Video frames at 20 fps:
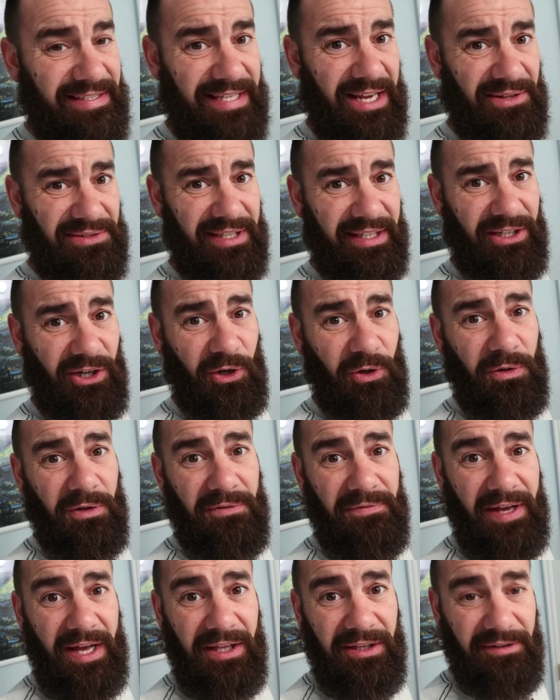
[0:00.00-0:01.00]
sounds like a
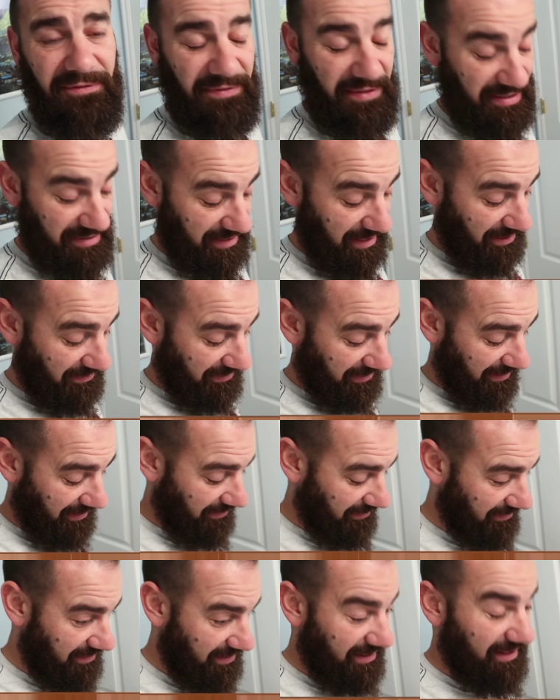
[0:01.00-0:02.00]
herd of elephants out
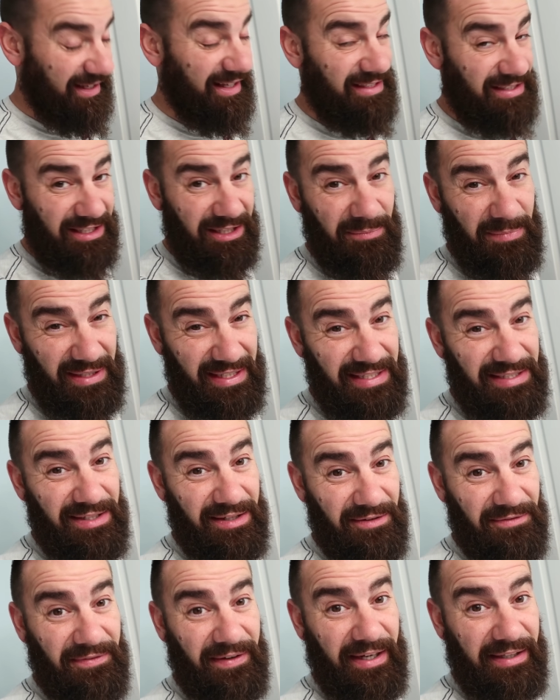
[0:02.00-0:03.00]
there. It's gonna be
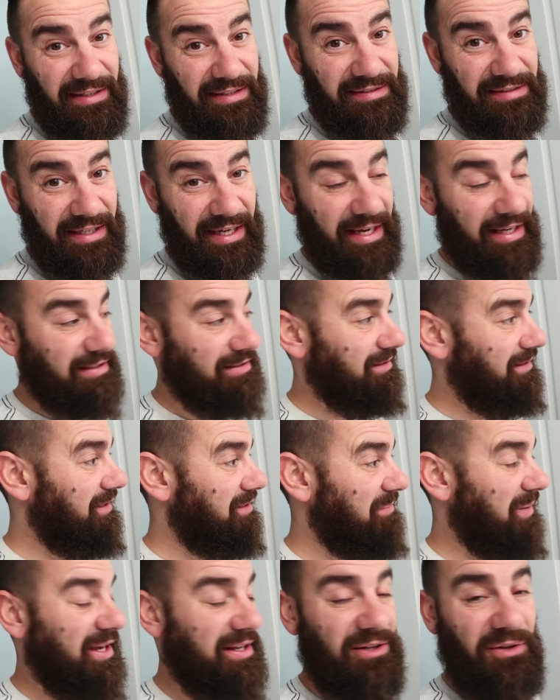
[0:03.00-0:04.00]
easy to find these guys.
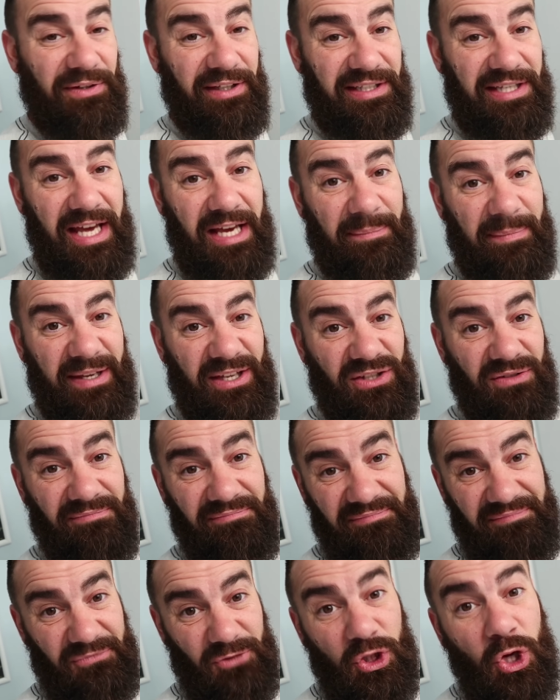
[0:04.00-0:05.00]
This might only take me
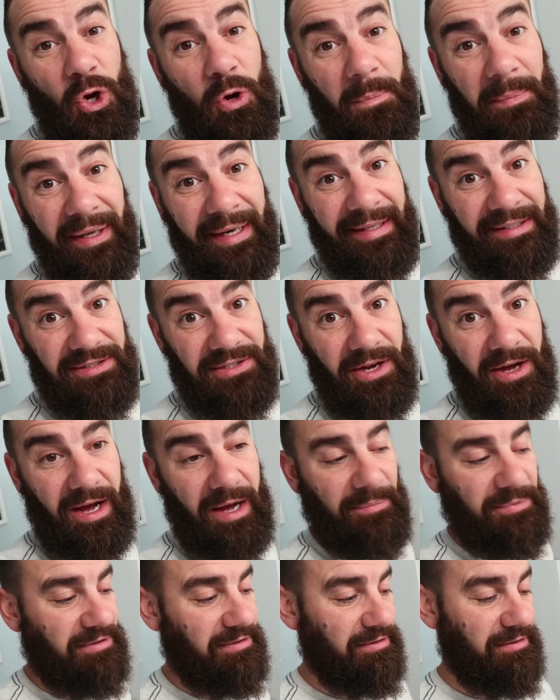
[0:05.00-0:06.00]
two minutes tops.